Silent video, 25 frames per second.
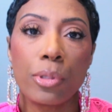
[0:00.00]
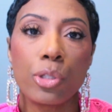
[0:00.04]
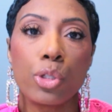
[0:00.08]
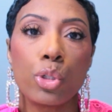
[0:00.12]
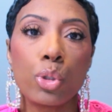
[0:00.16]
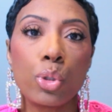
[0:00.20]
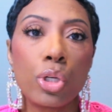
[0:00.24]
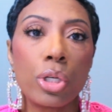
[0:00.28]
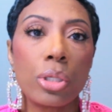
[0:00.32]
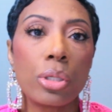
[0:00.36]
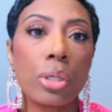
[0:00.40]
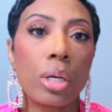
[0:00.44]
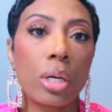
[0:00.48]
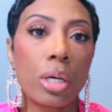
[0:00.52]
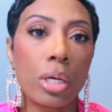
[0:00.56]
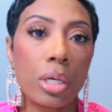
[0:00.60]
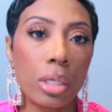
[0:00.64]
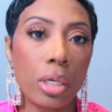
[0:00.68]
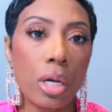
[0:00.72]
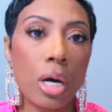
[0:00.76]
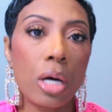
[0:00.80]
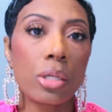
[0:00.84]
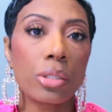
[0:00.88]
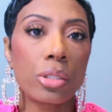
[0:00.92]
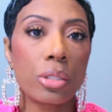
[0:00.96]
but you
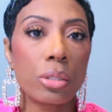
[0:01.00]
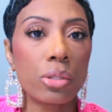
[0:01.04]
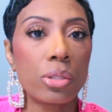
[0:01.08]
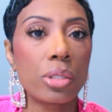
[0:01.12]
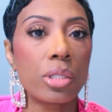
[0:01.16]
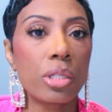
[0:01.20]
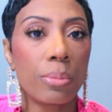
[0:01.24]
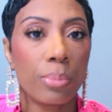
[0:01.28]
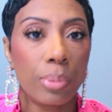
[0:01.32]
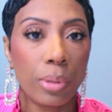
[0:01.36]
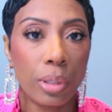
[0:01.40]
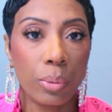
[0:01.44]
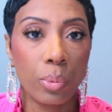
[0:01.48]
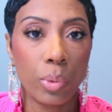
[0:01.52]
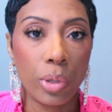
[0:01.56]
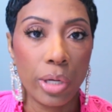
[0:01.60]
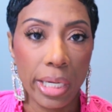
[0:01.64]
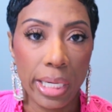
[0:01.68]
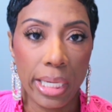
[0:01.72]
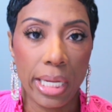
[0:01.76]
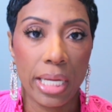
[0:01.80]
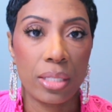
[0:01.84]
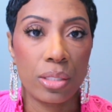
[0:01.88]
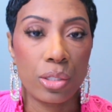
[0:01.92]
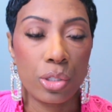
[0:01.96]
could also simply wear
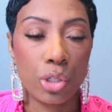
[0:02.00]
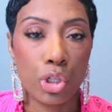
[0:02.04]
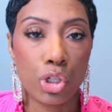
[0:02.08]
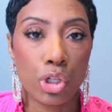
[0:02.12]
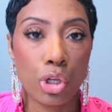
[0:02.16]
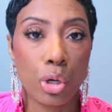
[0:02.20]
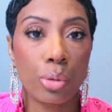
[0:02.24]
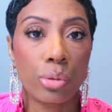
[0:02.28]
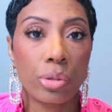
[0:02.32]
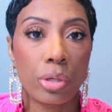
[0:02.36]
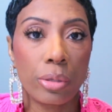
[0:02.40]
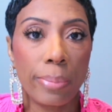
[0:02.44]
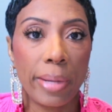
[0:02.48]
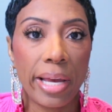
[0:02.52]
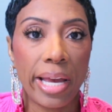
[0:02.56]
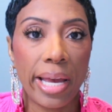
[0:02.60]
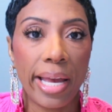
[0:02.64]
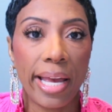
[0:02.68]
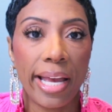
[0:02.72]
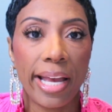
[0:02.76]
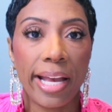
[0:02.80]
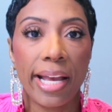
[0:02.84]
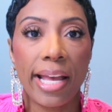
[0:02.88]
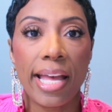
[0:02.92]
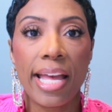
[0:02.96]
it as a shoulder
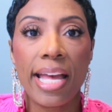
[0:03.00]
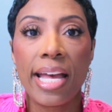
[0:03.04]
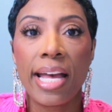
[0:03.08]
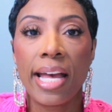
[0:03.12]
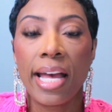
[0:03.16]
bag,